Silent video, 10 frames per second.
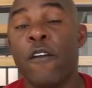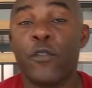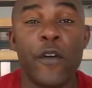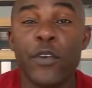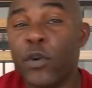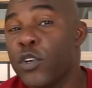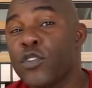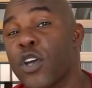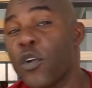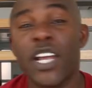For everyone
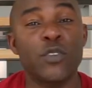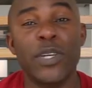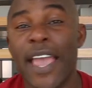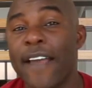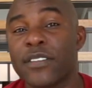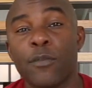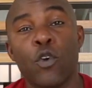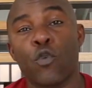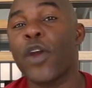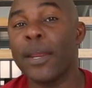who donates, we have some
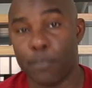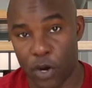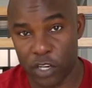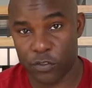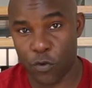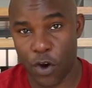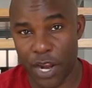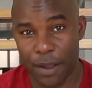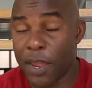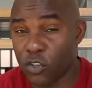great perks for you.
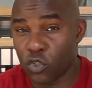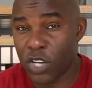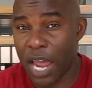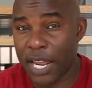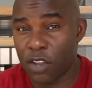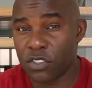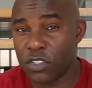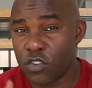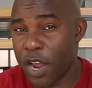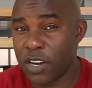Special
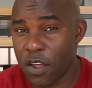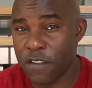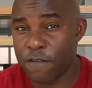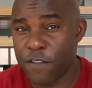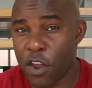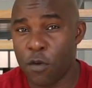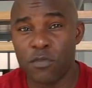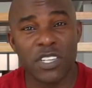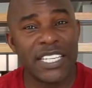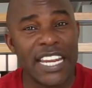shout-outs, credit on the film,
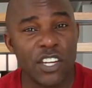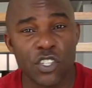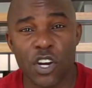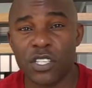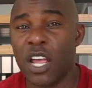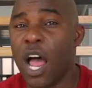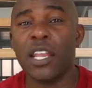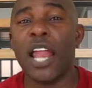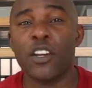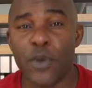t-shirts,
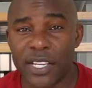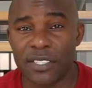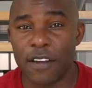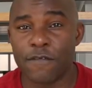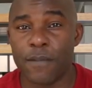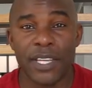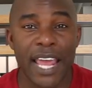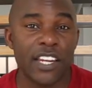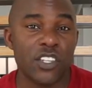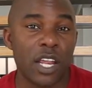a lot of great stuff from
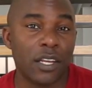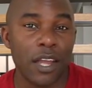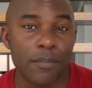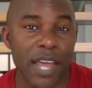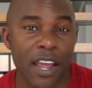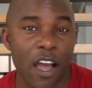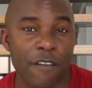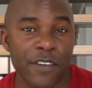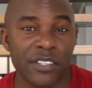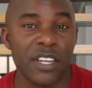the N H L alumni
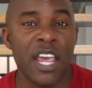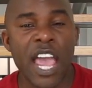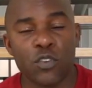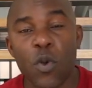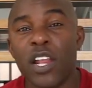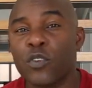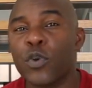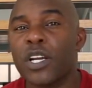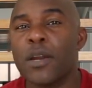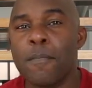office, as well as
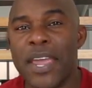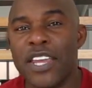we're going to